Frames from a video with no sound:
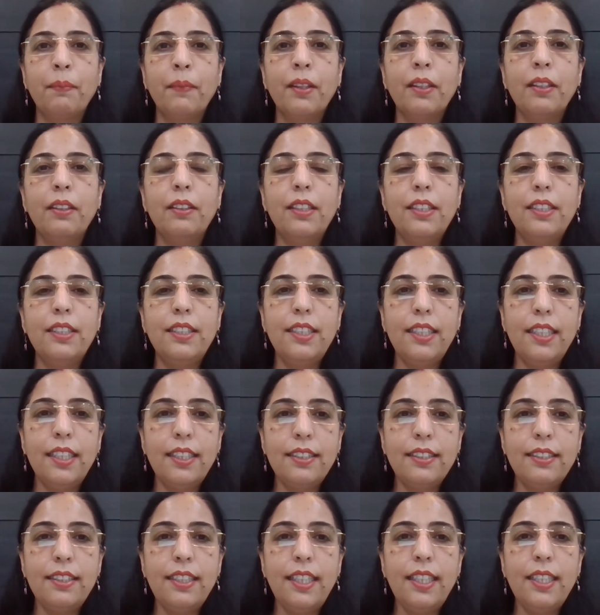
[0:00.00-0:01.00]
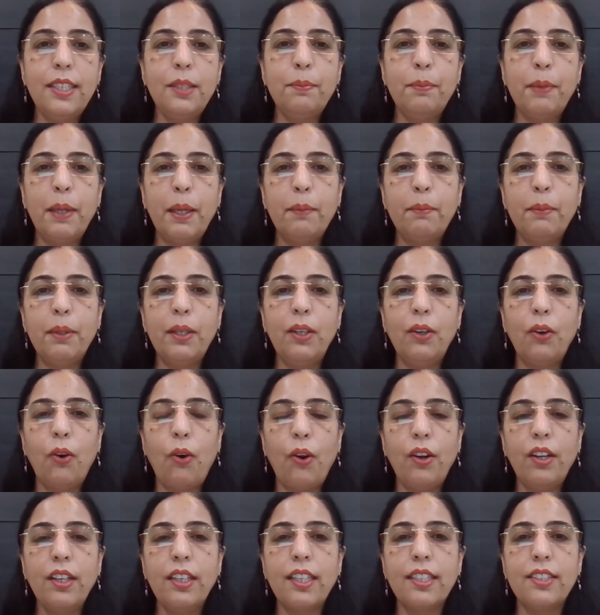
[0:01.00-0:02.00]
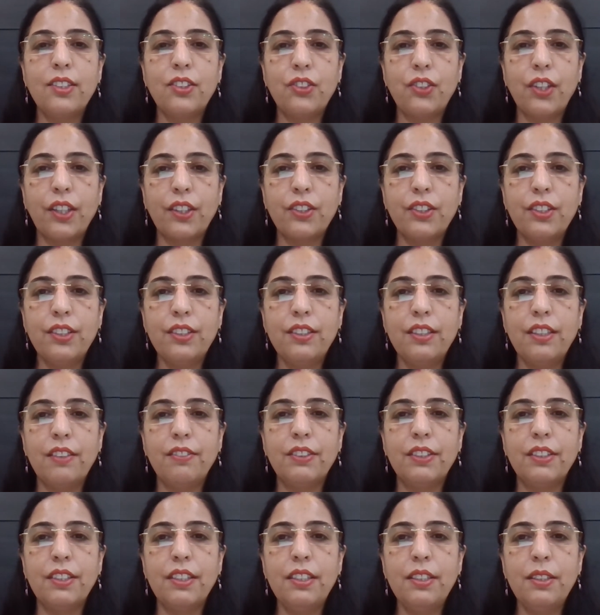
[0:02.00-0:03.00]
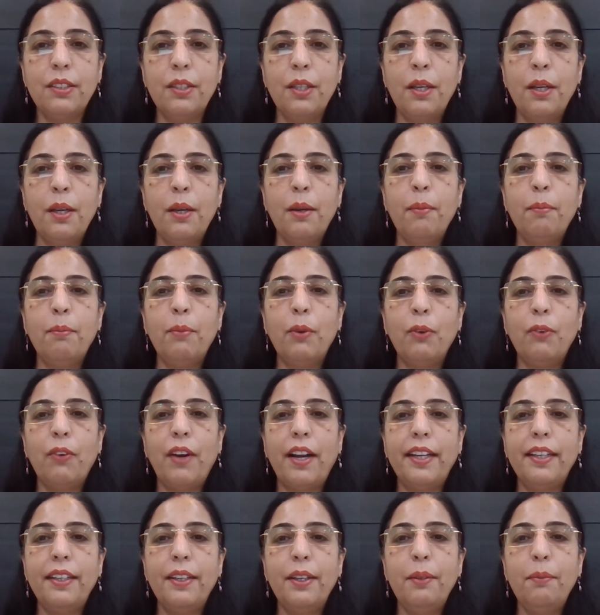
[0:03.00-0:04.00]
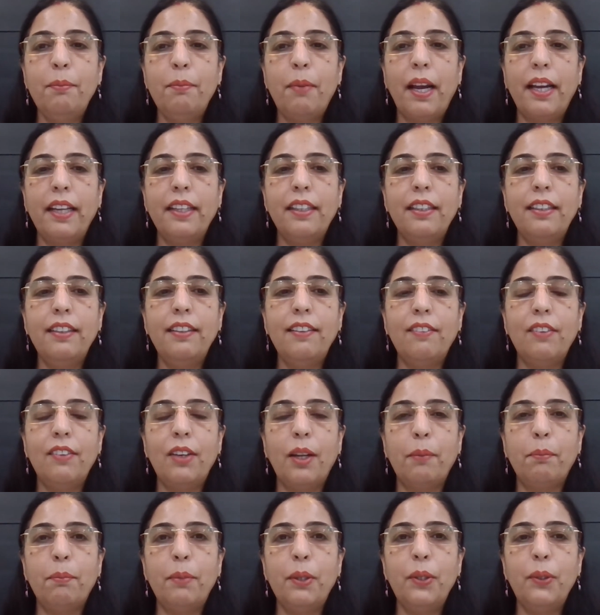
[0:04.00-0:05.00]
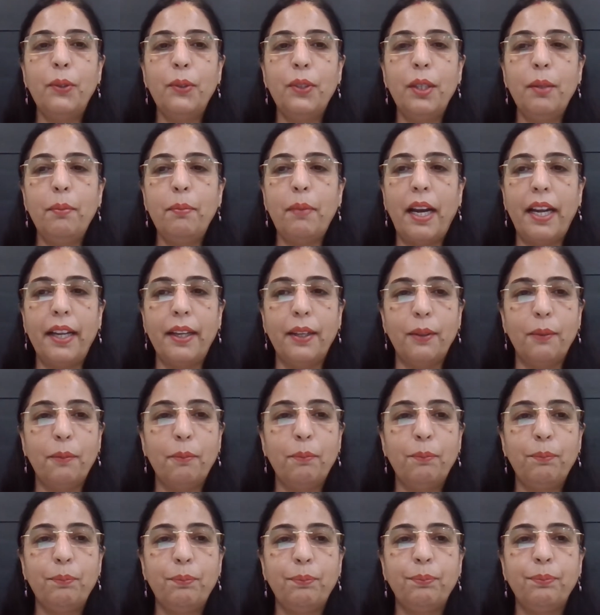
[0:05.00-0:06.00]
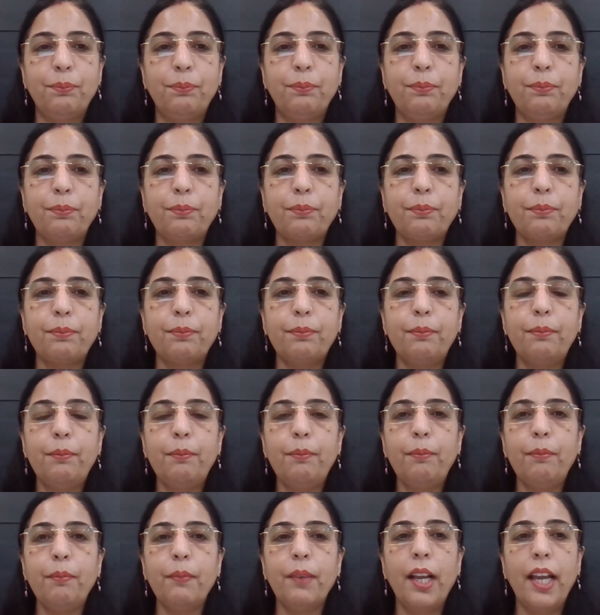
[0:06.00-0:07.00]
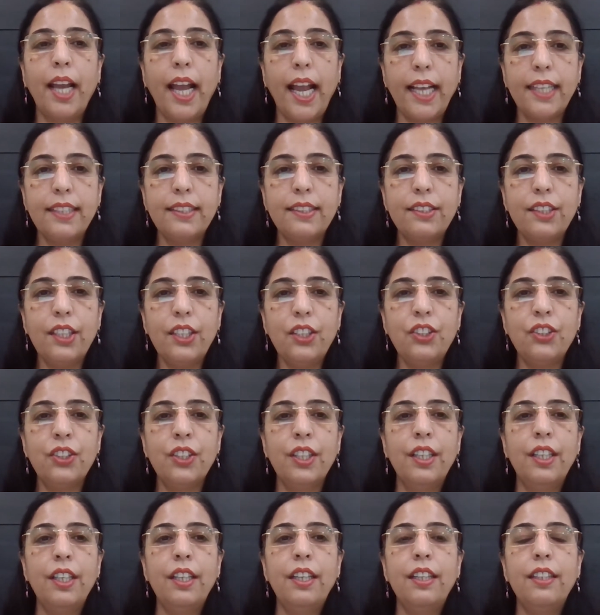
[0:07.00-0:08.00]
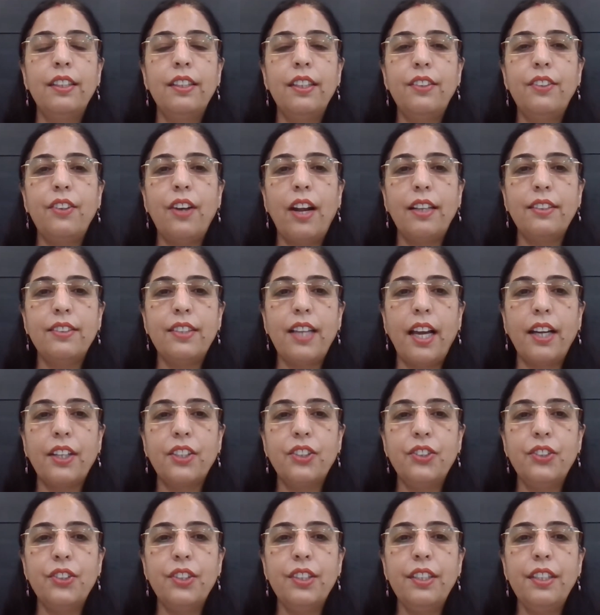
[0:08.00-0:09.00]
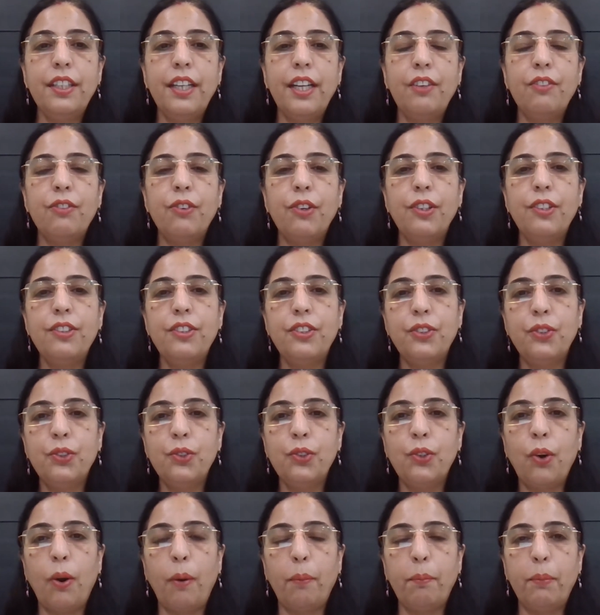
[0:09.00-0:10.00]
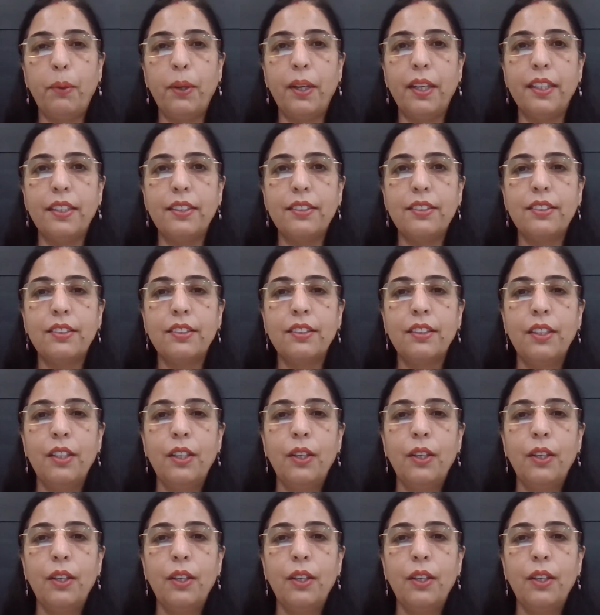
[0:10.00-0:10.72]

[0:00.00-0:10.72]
the GST is payable on construction services provided by the developer to the buyer. As such, the transaction involves two components.